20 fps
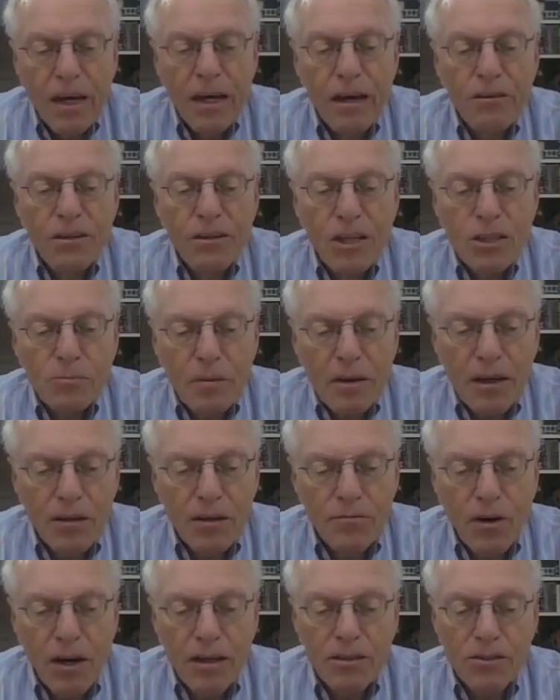Here, Yishbe
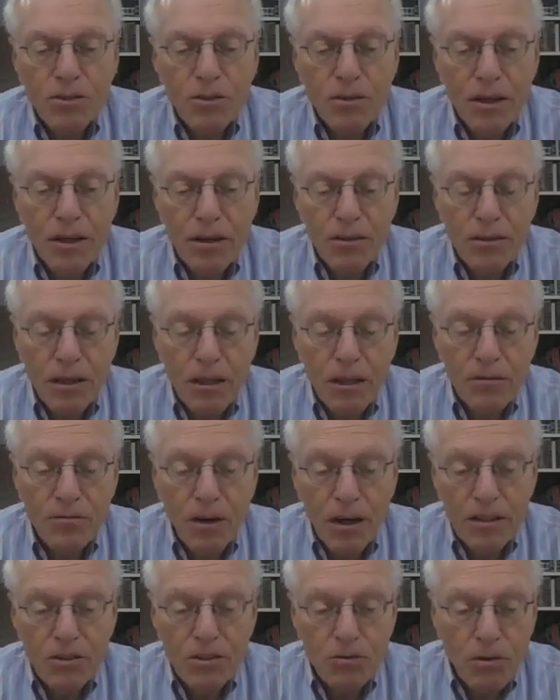Chanvani. So here the
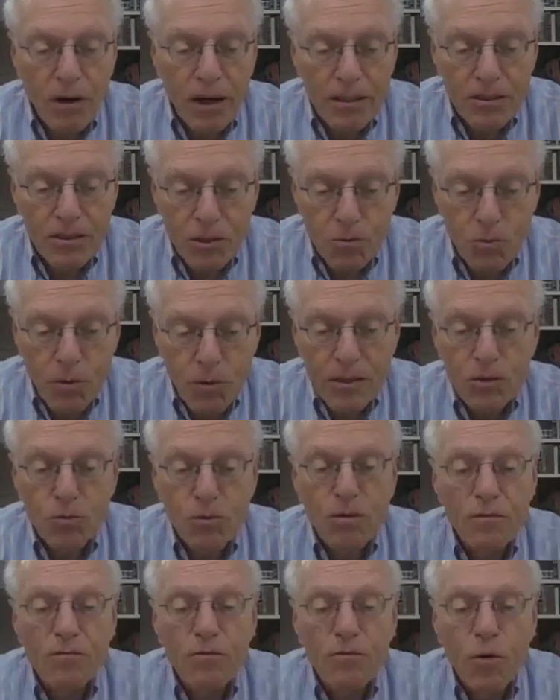Chanvani is trying to swear
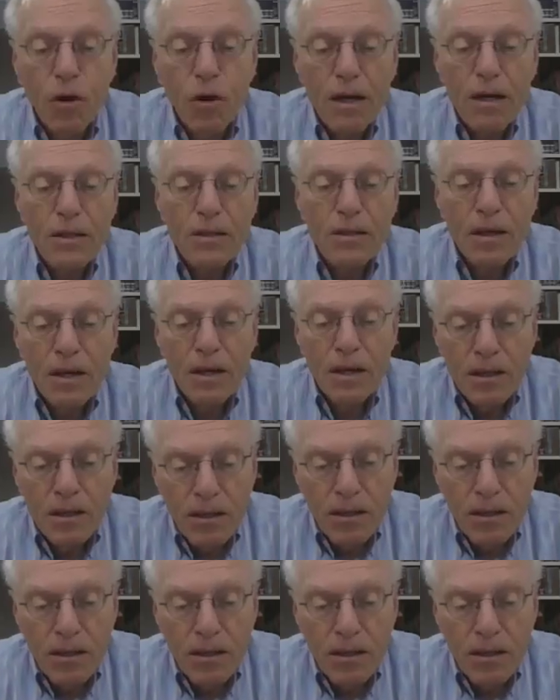to avoid